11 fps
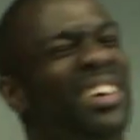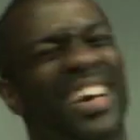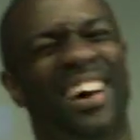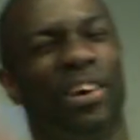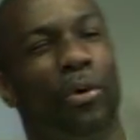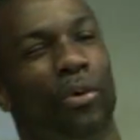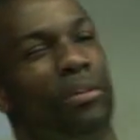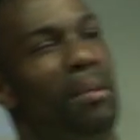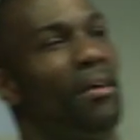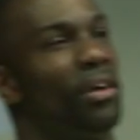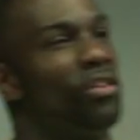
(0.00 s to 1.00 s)
uh, of course, the
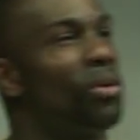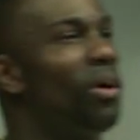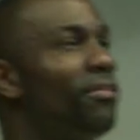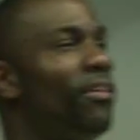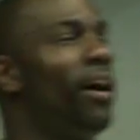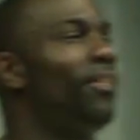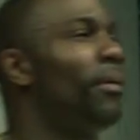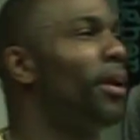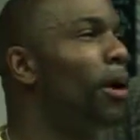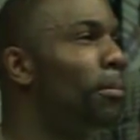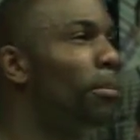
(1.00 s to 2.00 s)
Americans qualified. There were
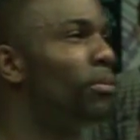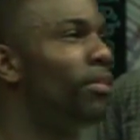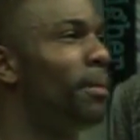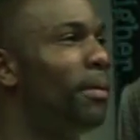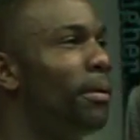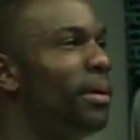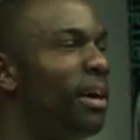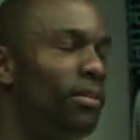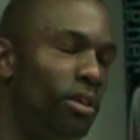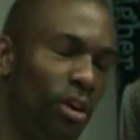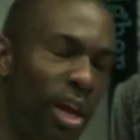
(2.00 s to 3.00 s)
no problems with them. They were, you know,
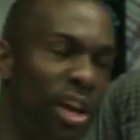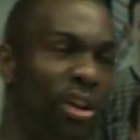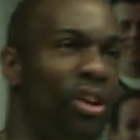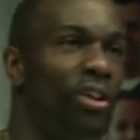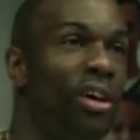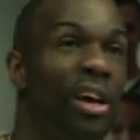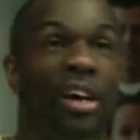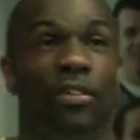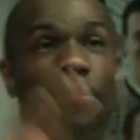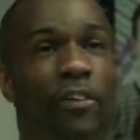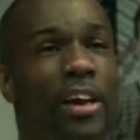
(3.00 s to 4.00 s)
looking good.
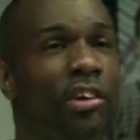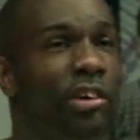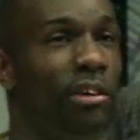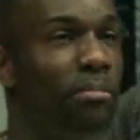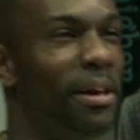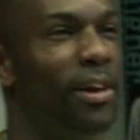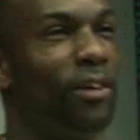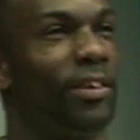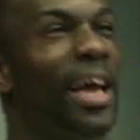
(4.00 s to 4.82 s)
The French had been knocked